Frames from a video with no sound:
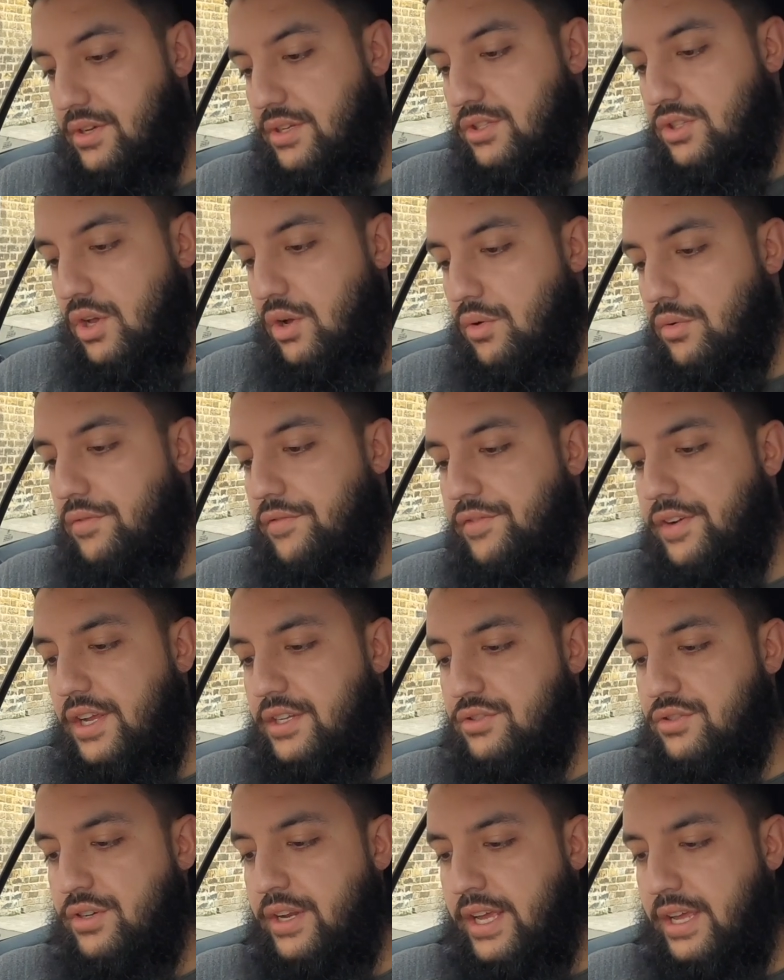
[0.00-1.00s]
So in total,
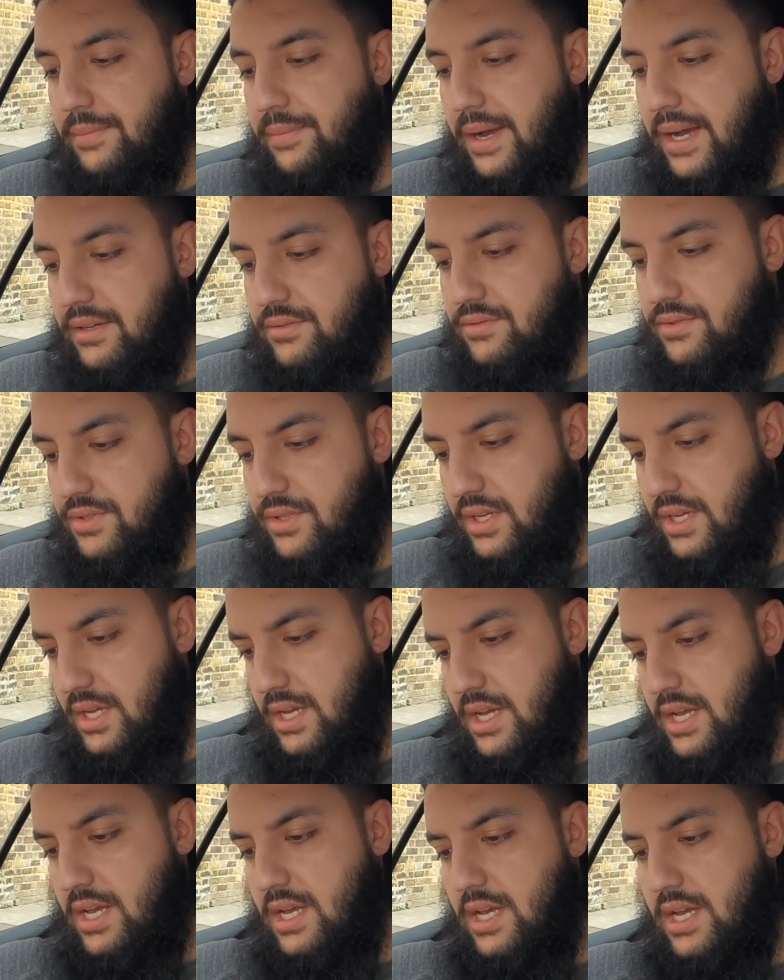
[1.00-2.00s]
£380
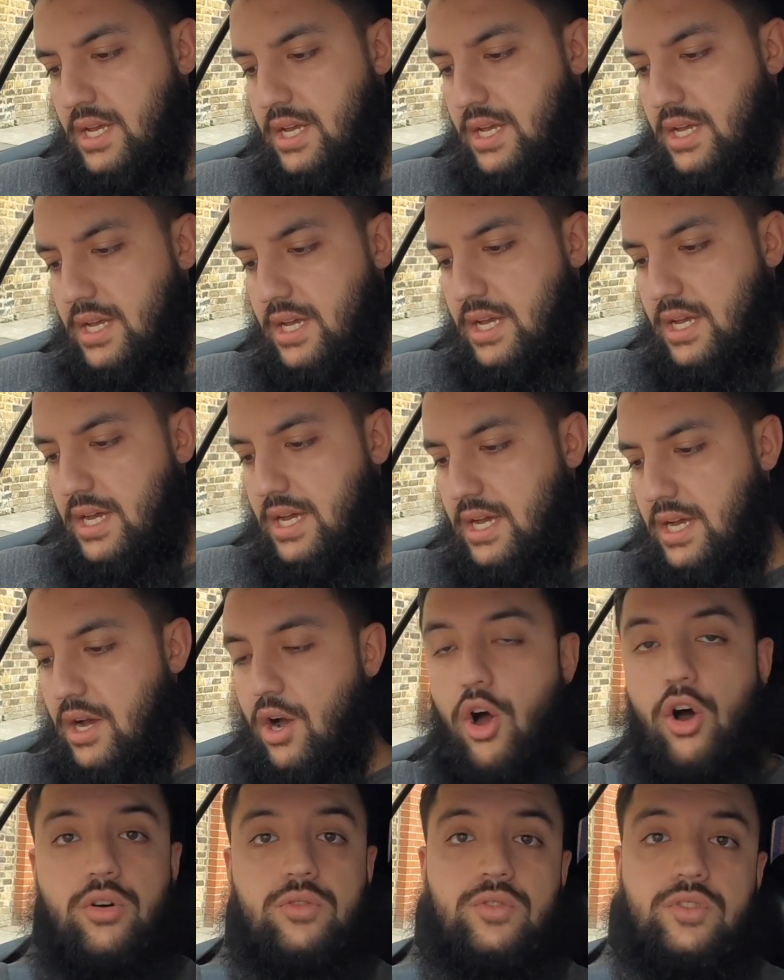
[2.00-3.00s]

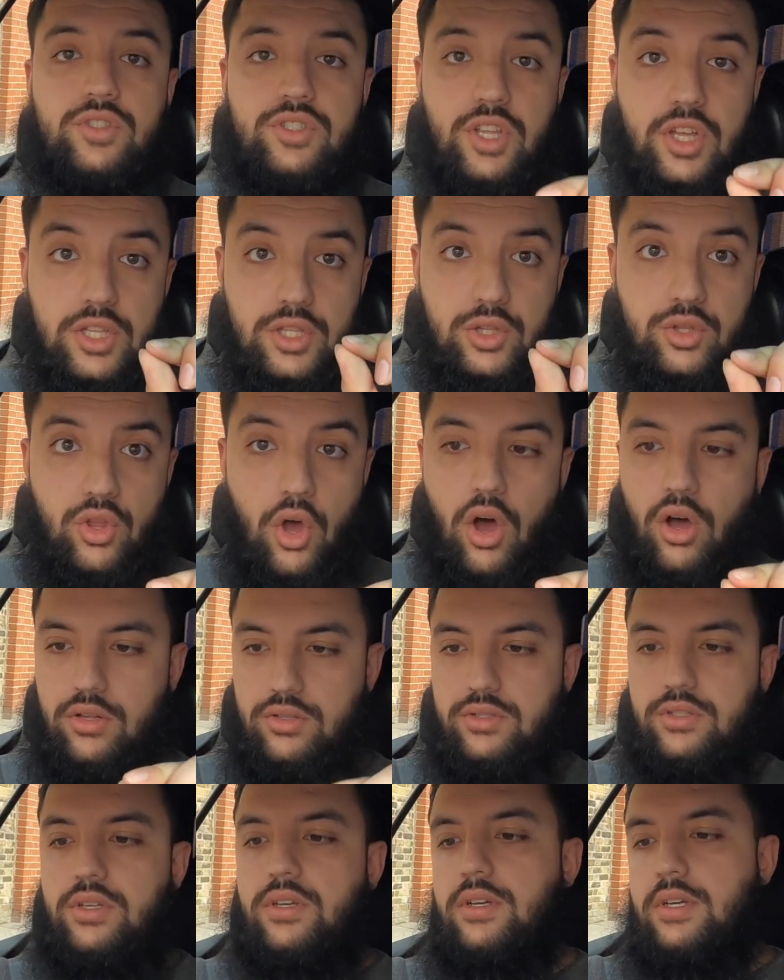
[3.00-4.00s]
on the
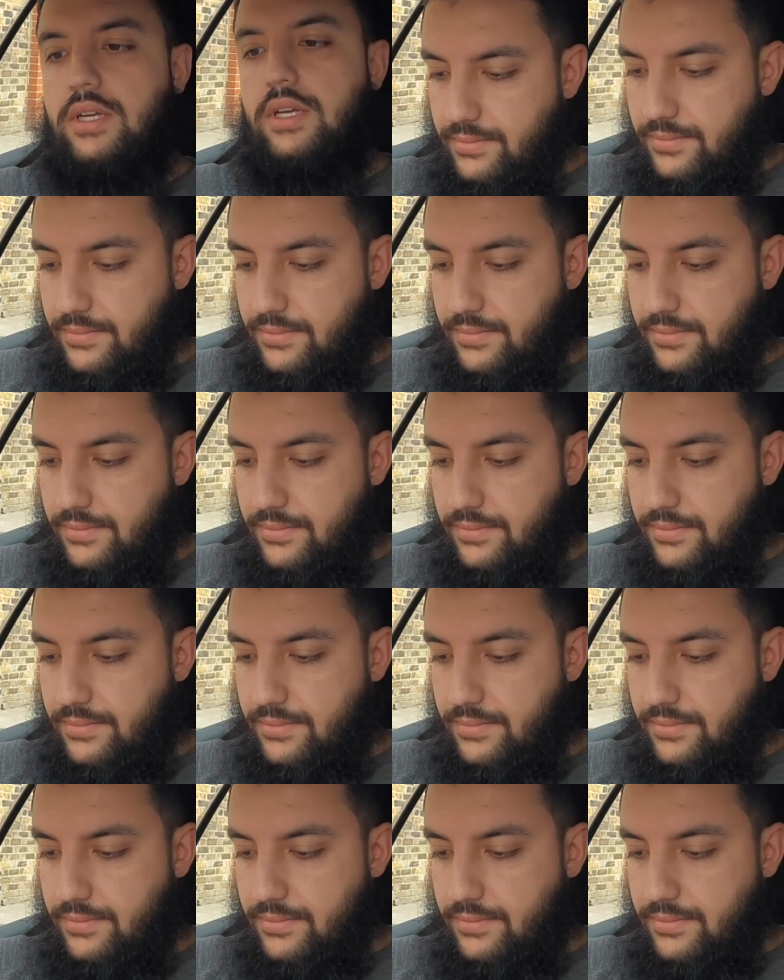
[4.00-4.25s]
dot.